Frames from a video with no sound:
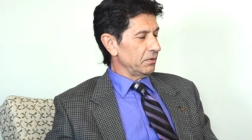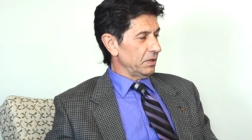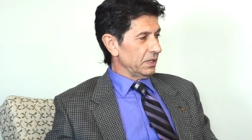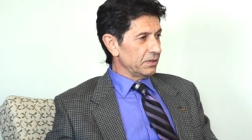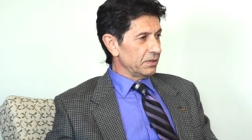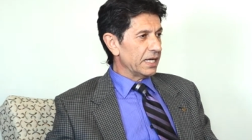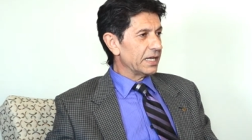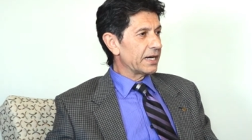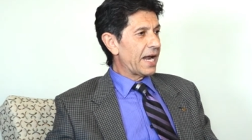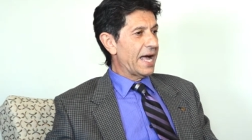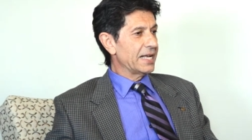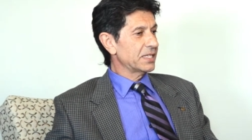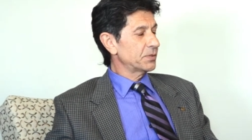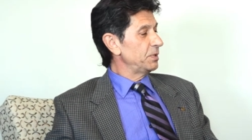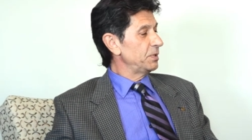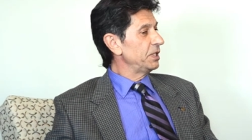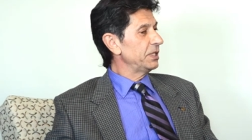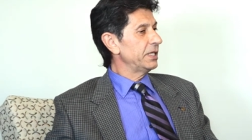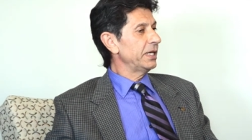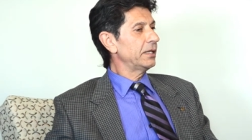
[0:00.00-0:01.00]
there has
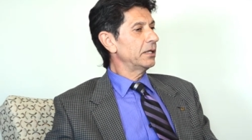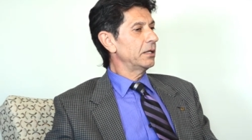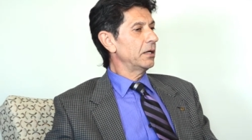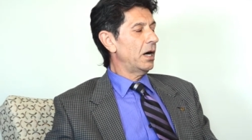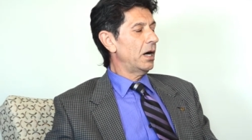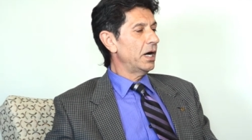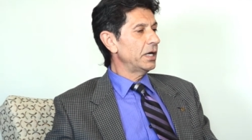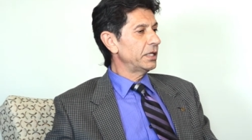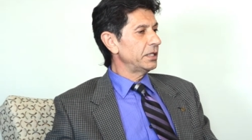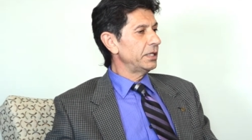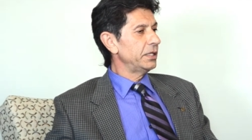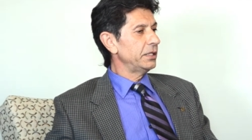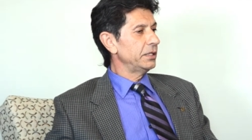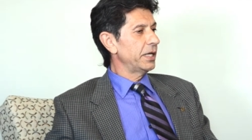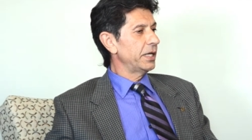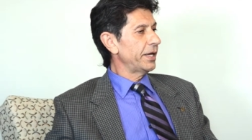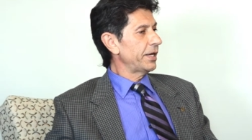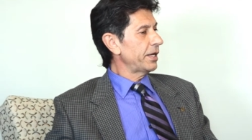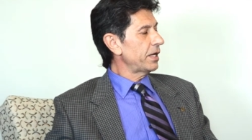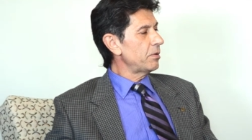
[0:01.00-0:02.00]
been decline in
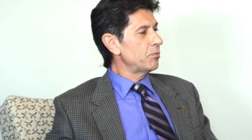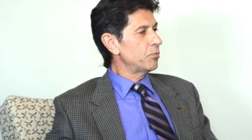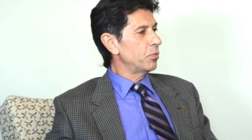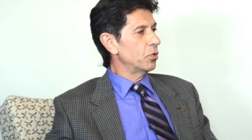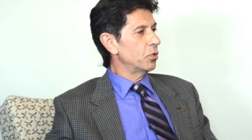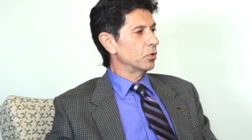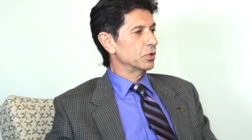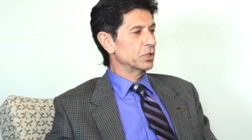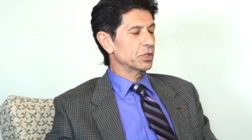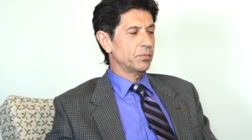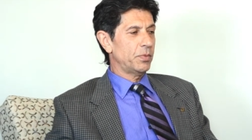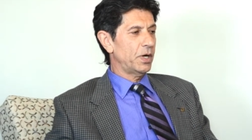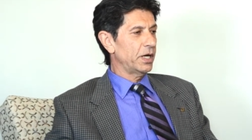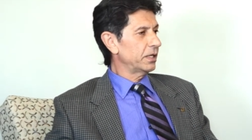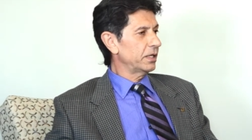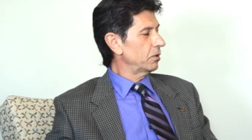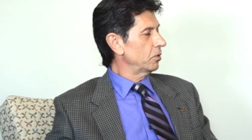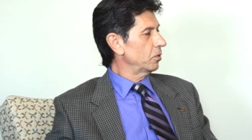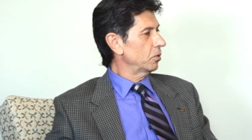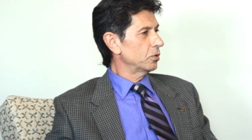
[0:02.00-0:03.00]
the imports by
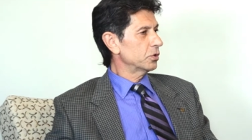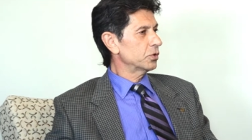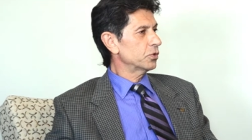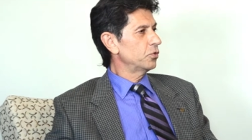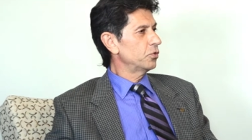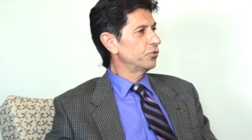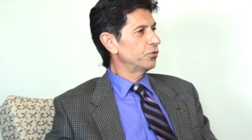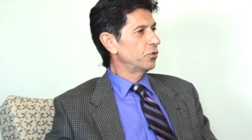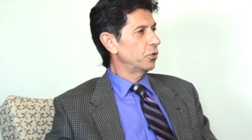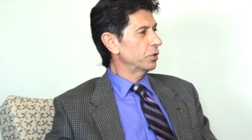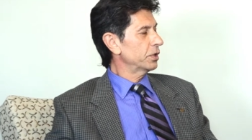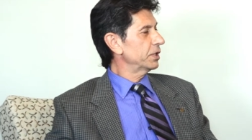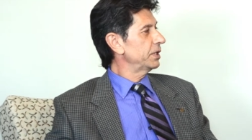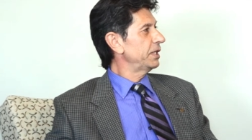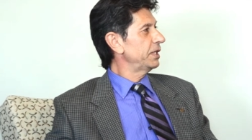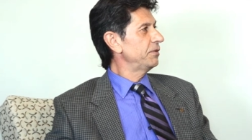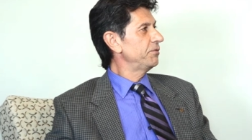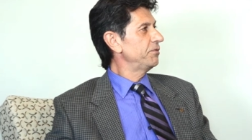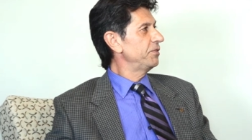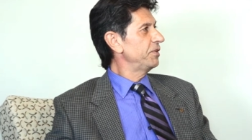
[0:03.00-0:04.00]
close to
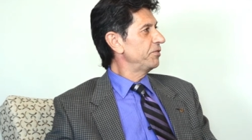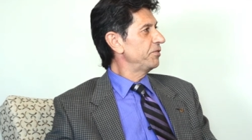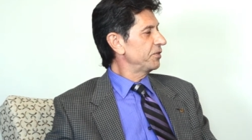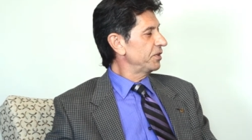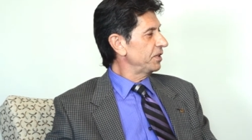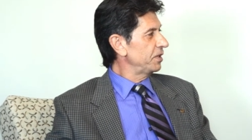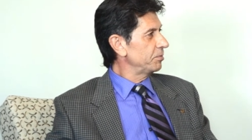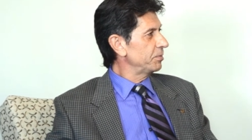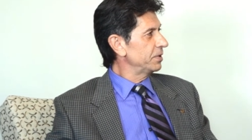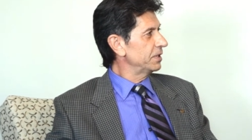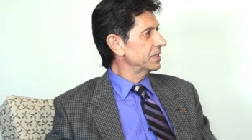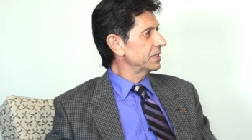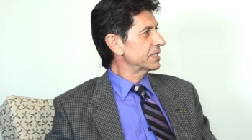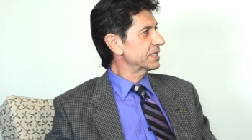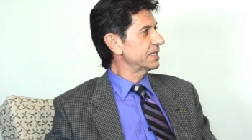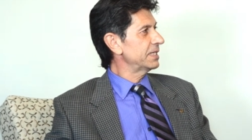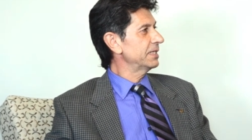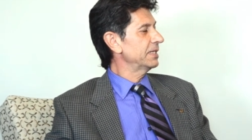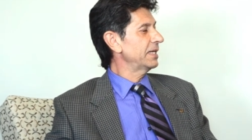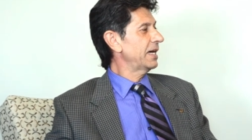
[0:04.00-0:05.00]
14,
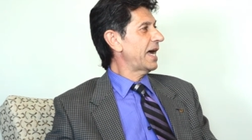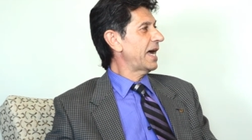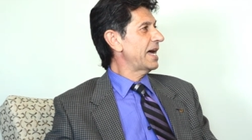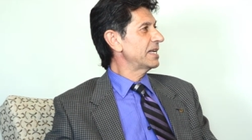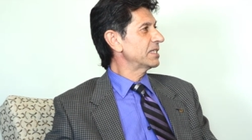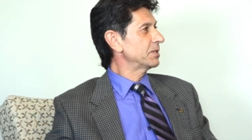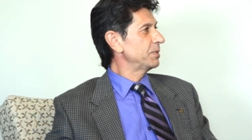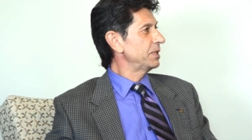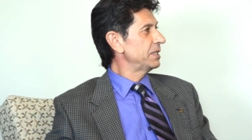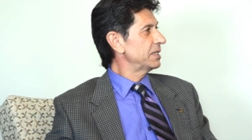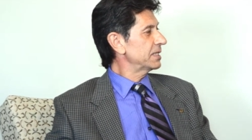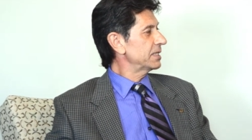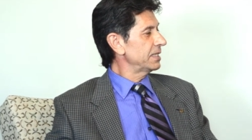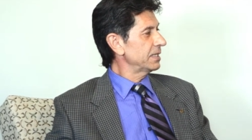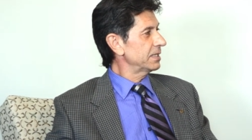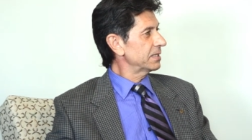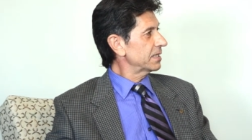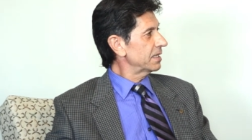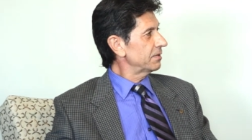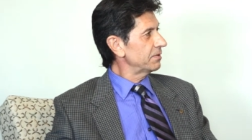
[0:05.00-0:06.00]
15%. There has been 6,
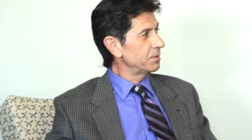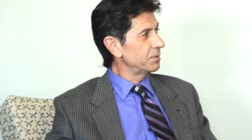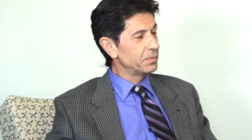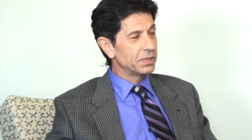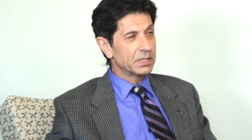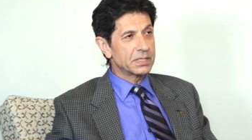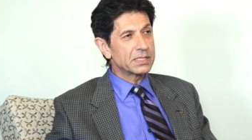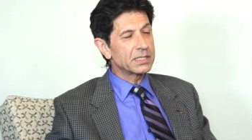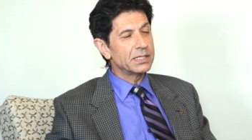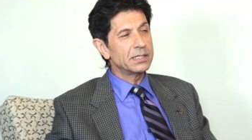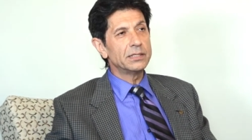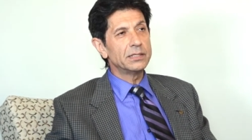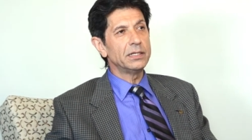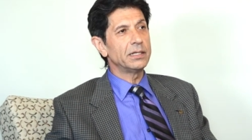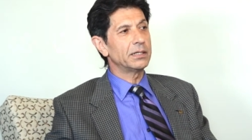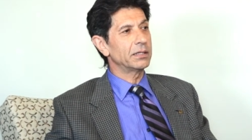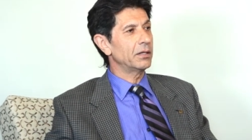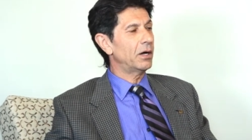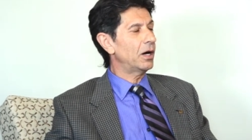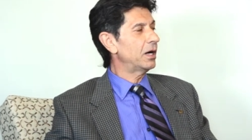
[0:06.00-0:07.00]
7%
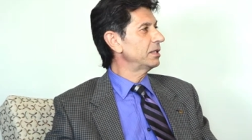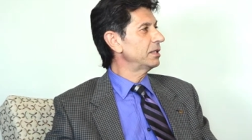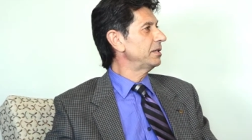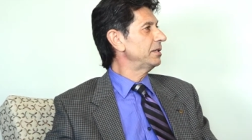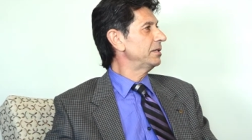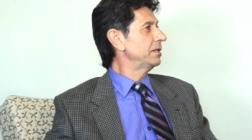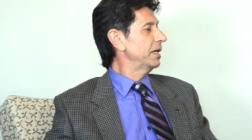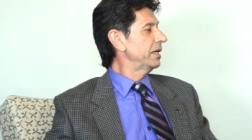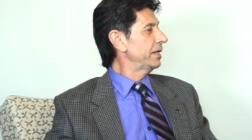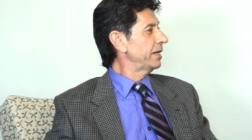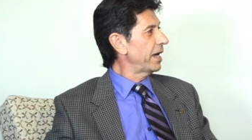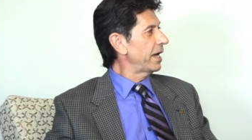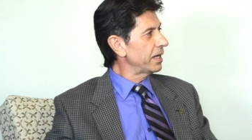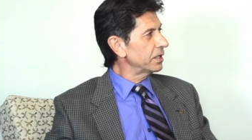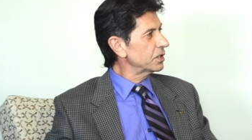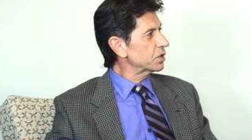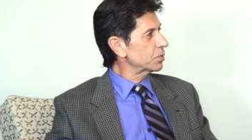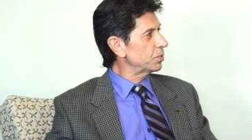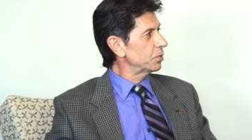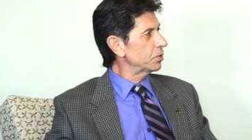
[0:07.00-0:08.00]
decline in the
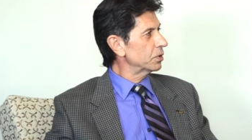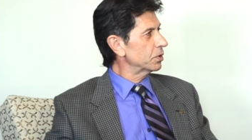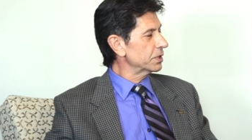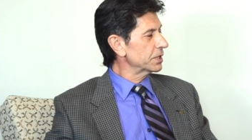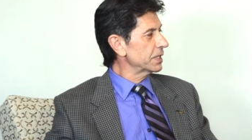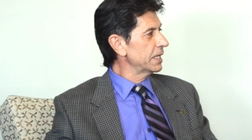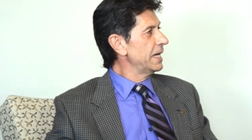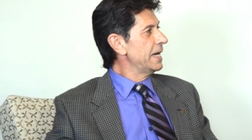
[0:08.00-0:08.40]
exports.